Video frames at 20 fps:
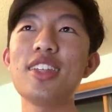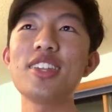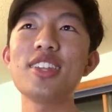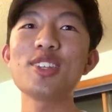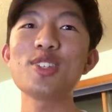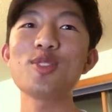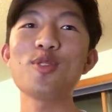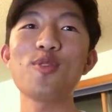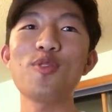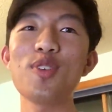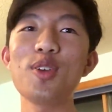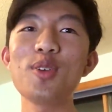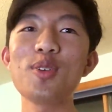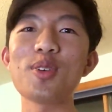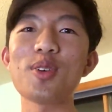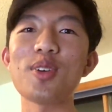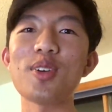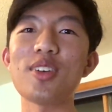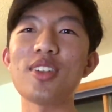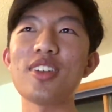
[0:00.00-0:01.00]
it doesn't feel
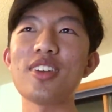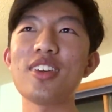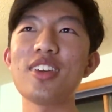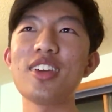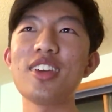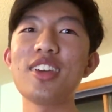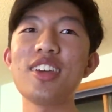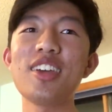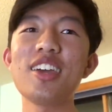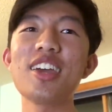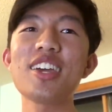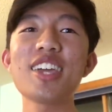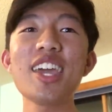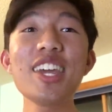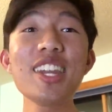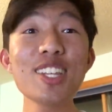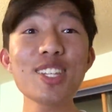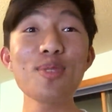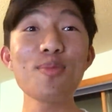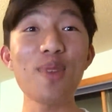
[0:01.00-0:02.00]
good.
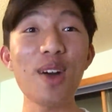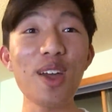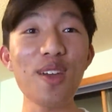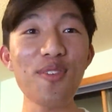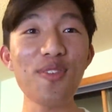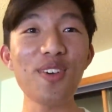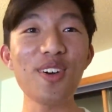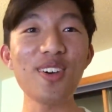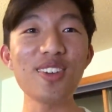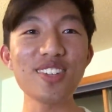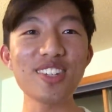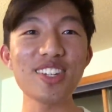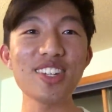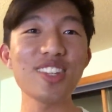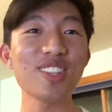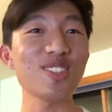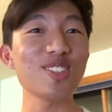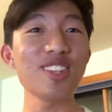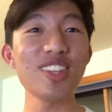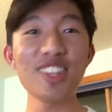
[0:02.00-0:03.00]
Again, it's my fault.
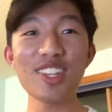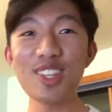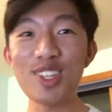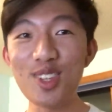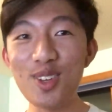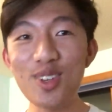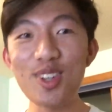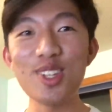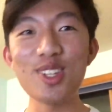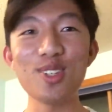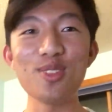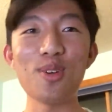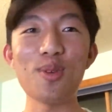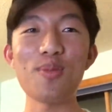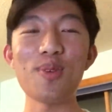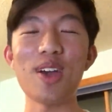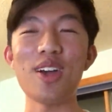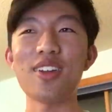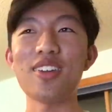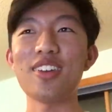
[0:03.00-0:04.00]
There's nothing you can do
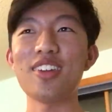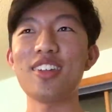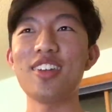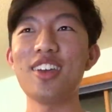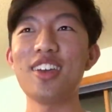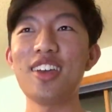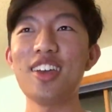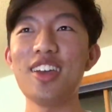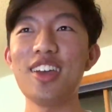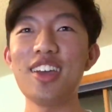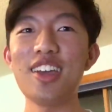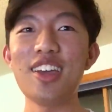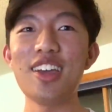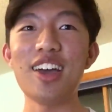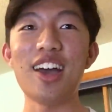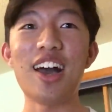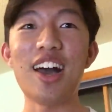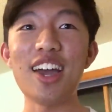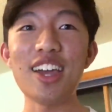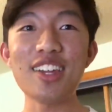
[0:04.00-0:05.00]
about it.
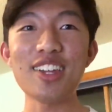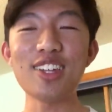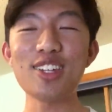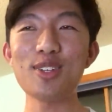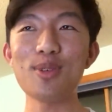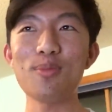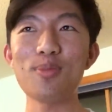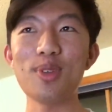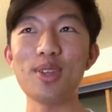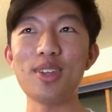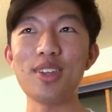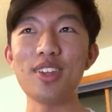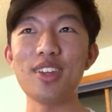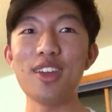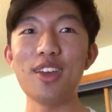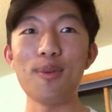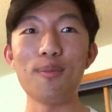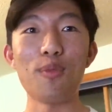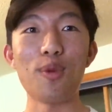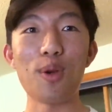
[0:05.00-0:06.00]
I need to be
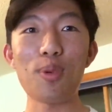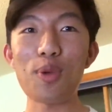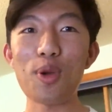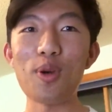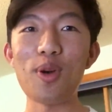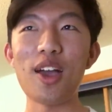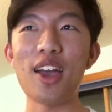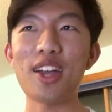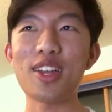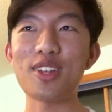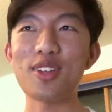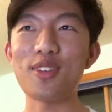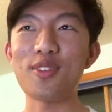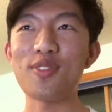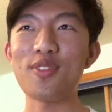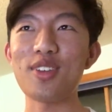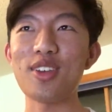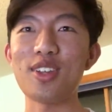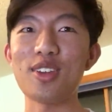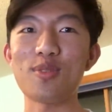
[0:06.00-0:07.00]
more
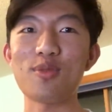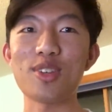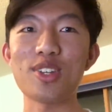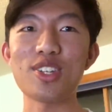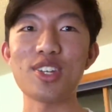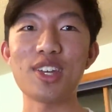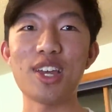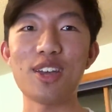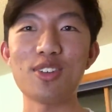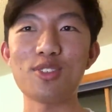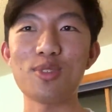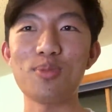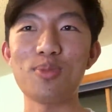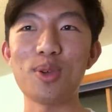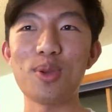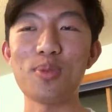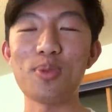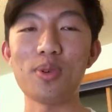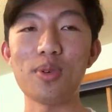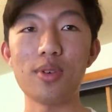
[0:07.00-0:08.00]
proactive in reaching out to
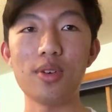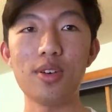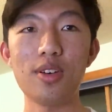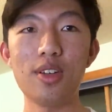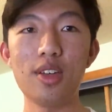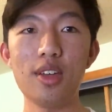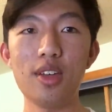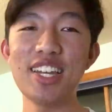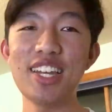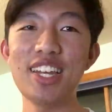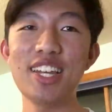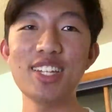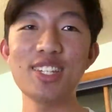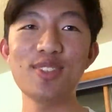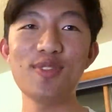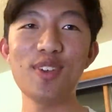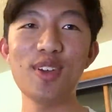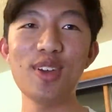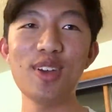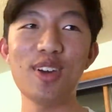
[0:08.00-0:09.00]
people it's
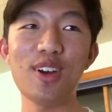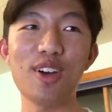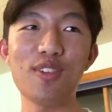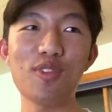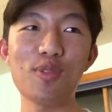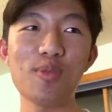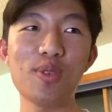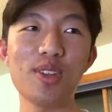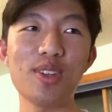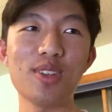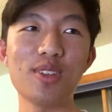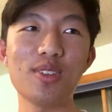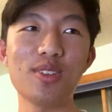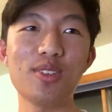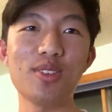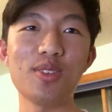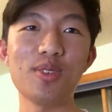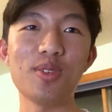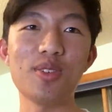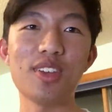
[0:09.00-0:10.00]
very hard for me to
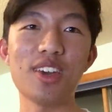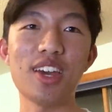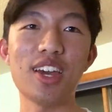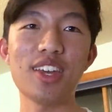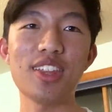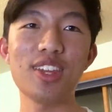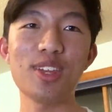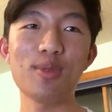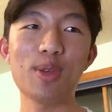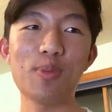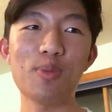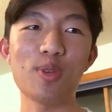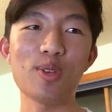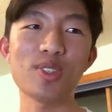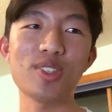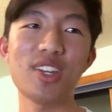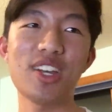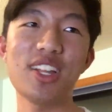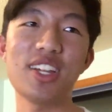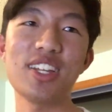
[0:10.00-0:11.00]
do that. I think my
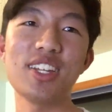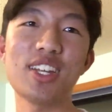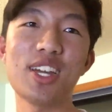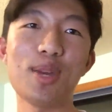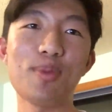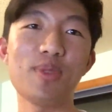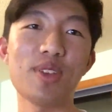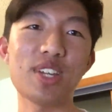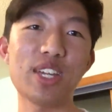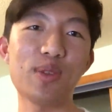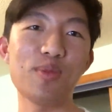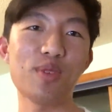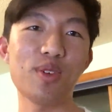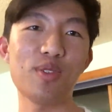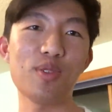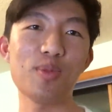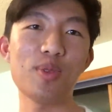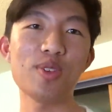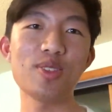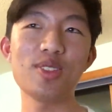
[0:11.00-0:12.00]
personality type, like I'm one
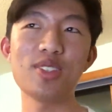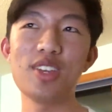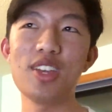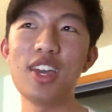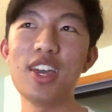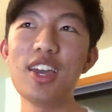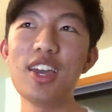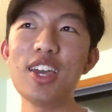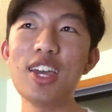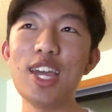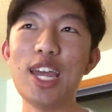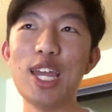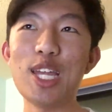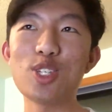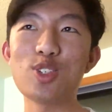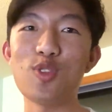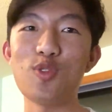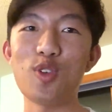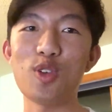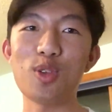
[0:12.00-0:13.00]
of the most
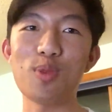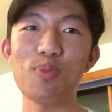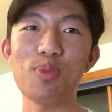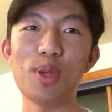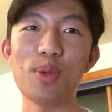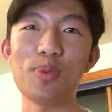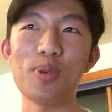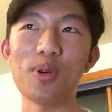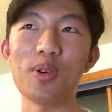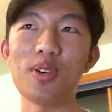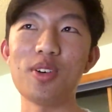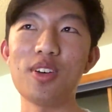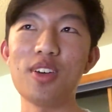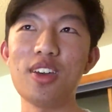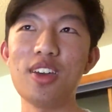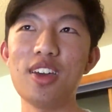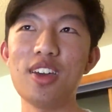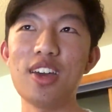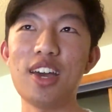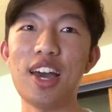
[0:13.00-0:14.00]
introverted people
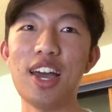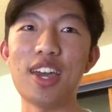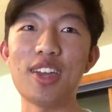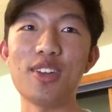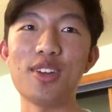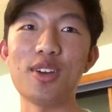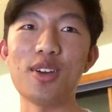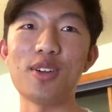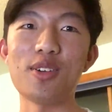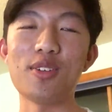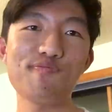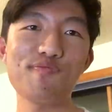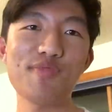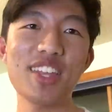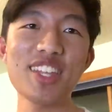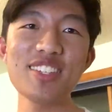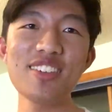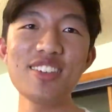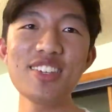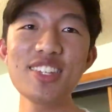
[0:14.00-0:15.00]
I know.
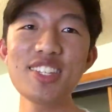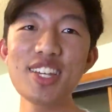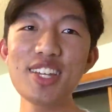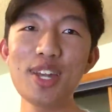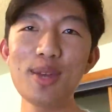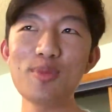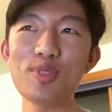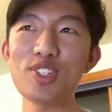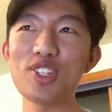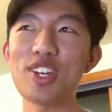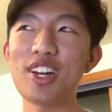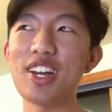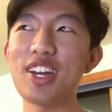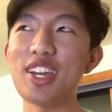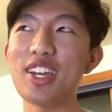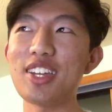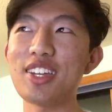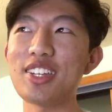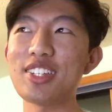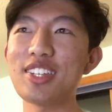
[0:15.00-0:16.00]
That's not to say I'm shy,
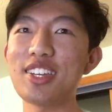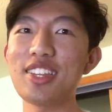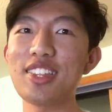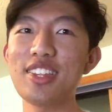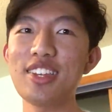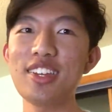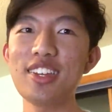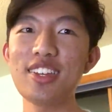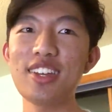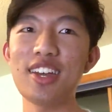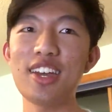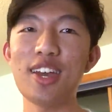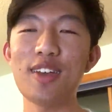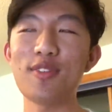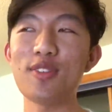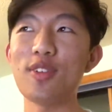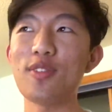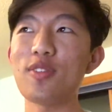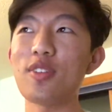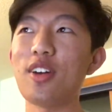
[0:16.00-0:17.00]
because I think I have
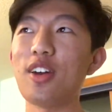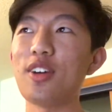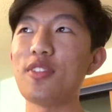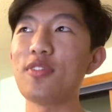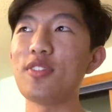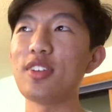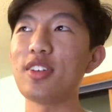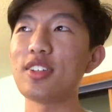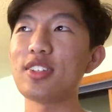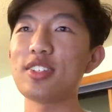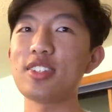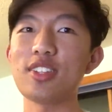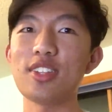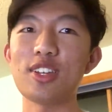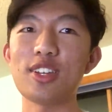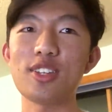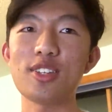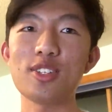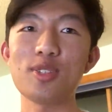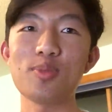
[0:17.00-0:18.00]
enough confidence to
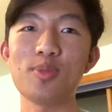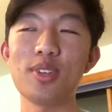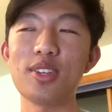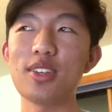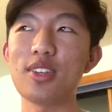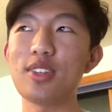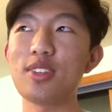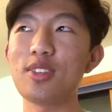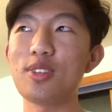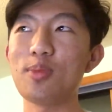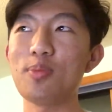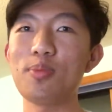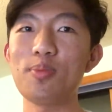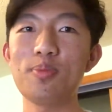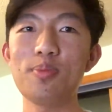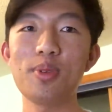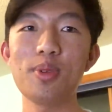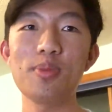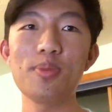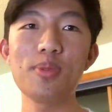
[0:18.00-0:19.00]
like speak to
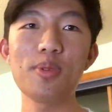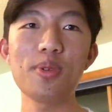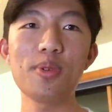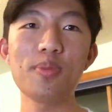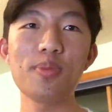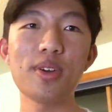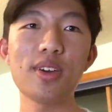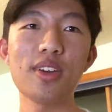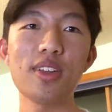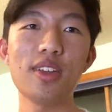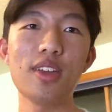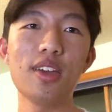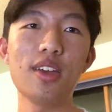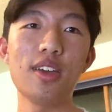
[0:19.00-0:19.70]
people, but